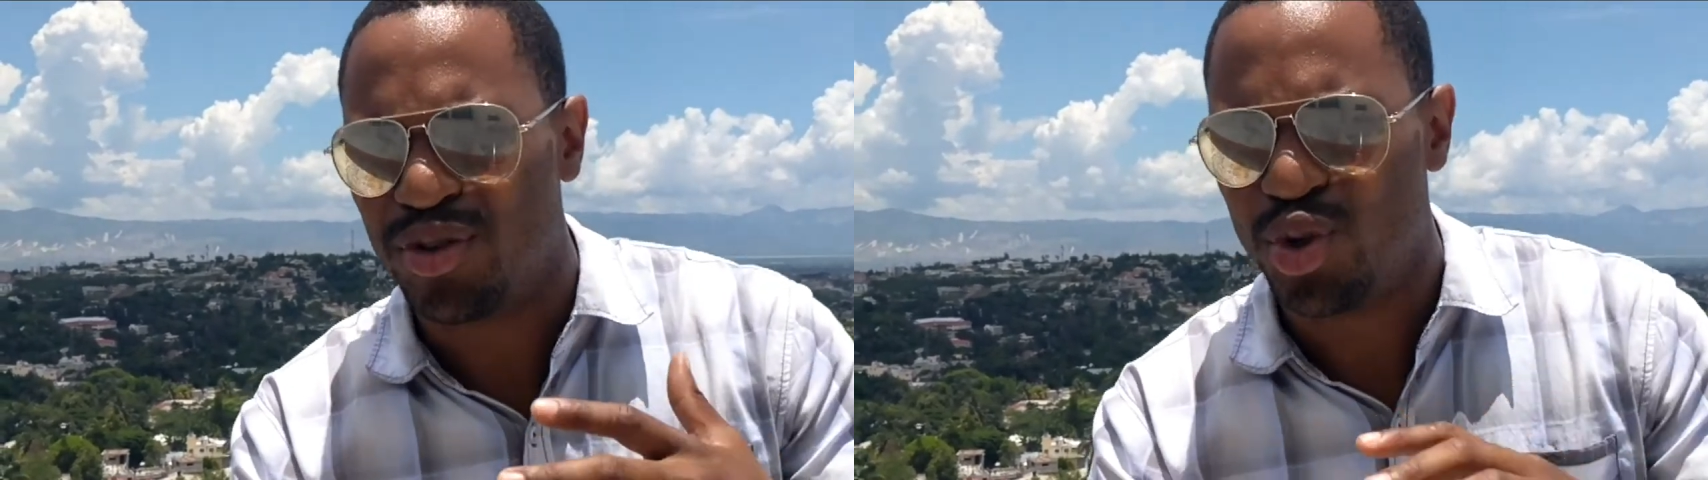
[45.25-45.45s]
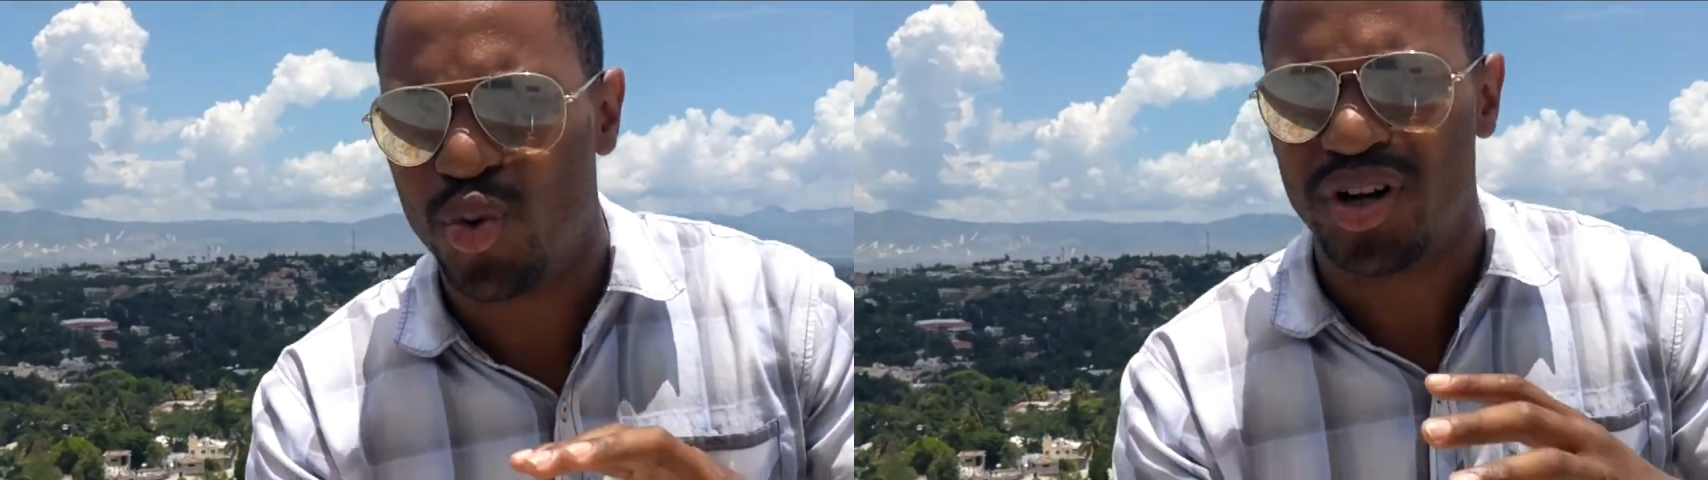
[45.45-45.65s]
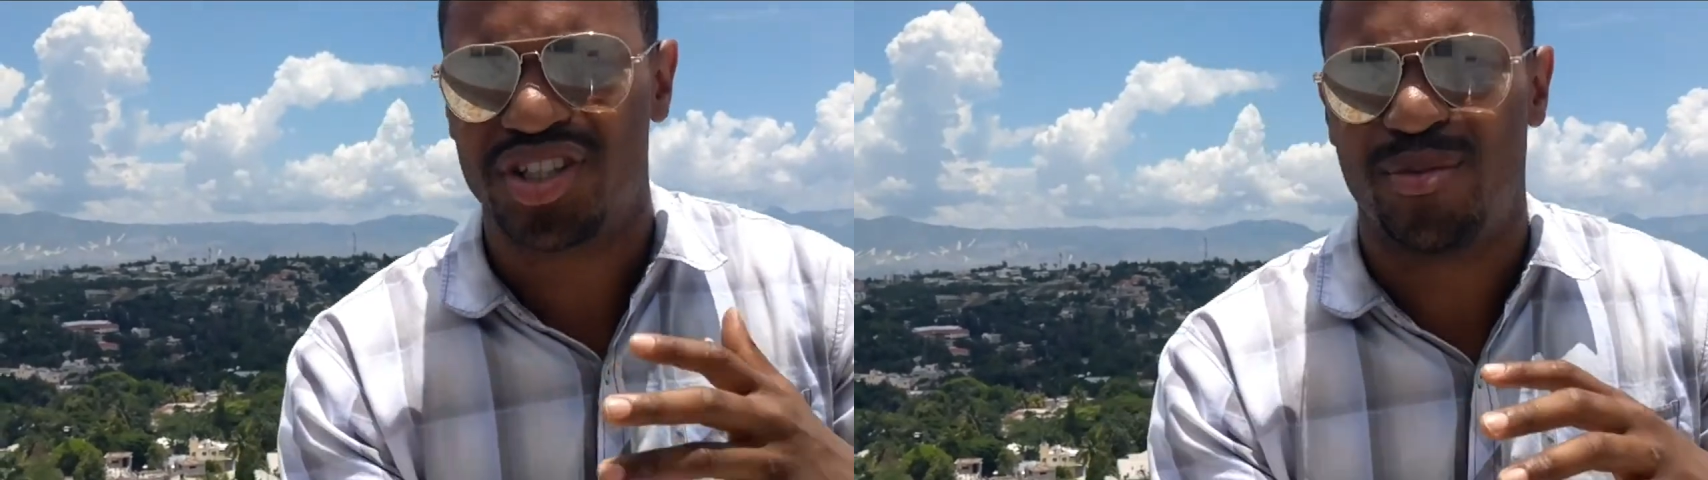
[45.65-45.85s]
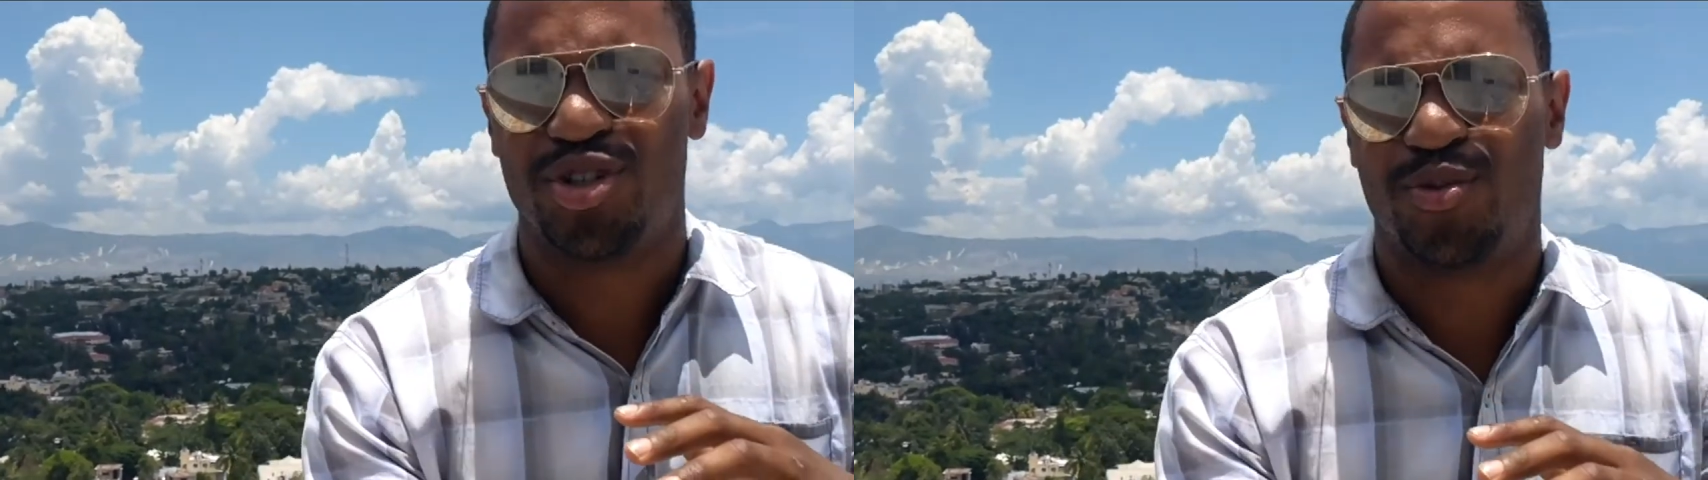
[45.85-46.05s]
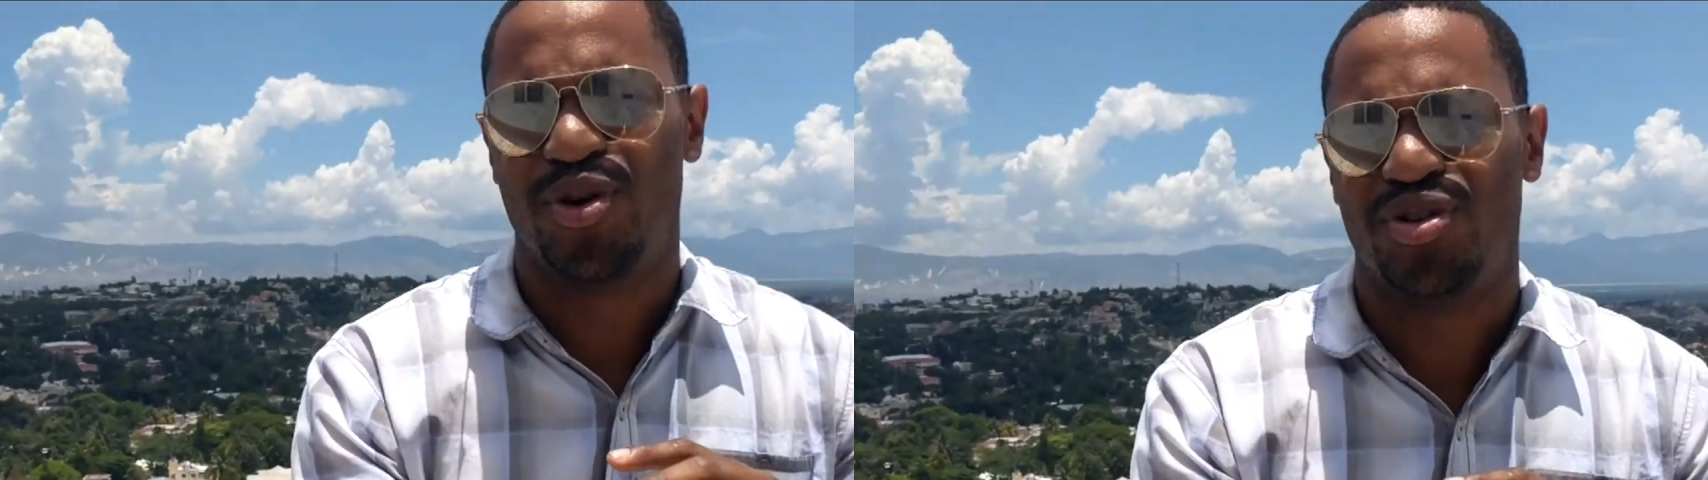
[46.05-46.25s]
the nuance I'm
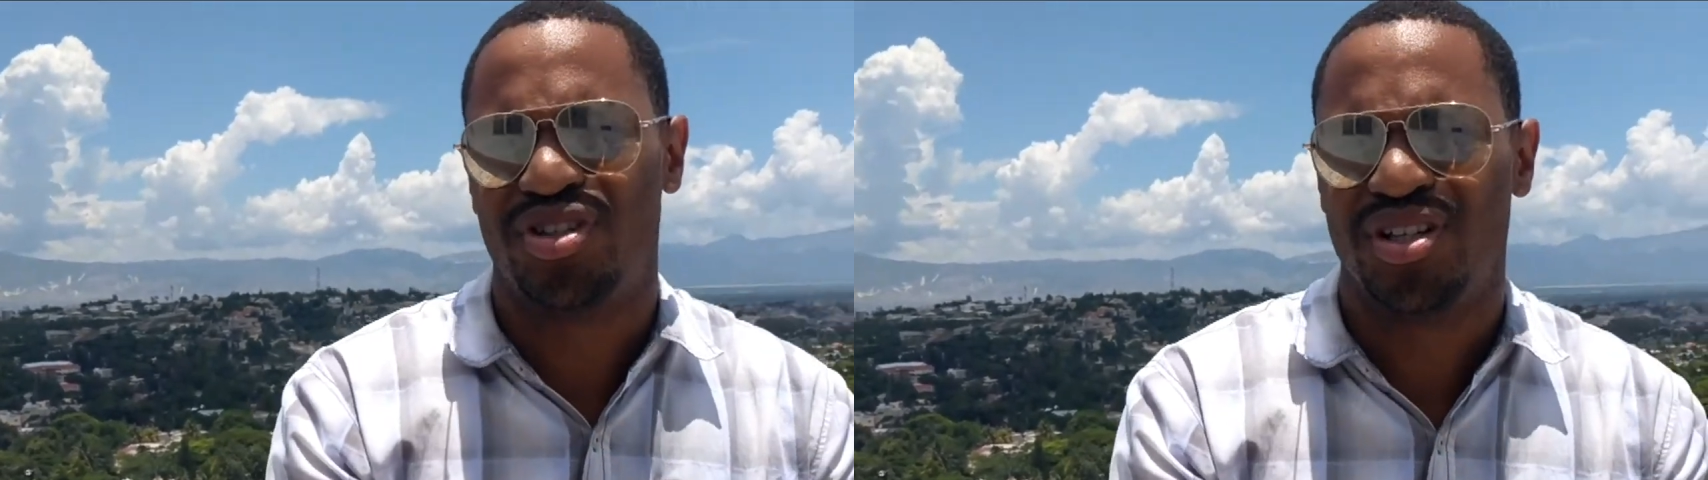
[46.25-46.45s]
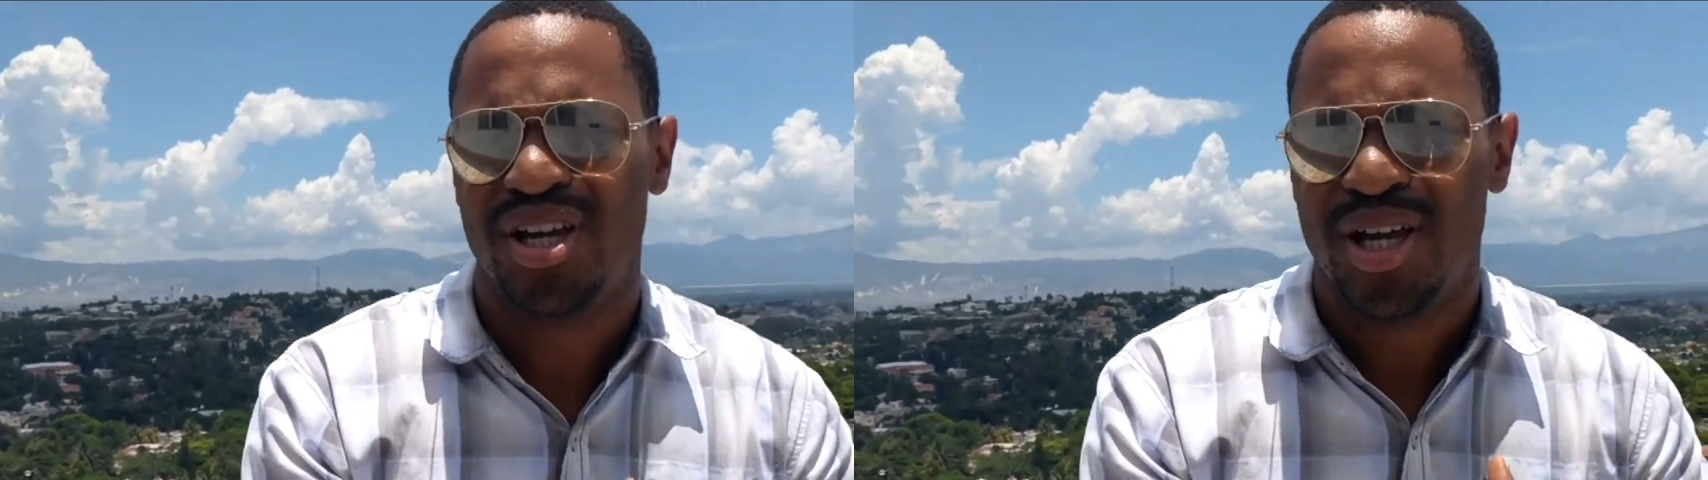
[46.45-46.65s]
experiencing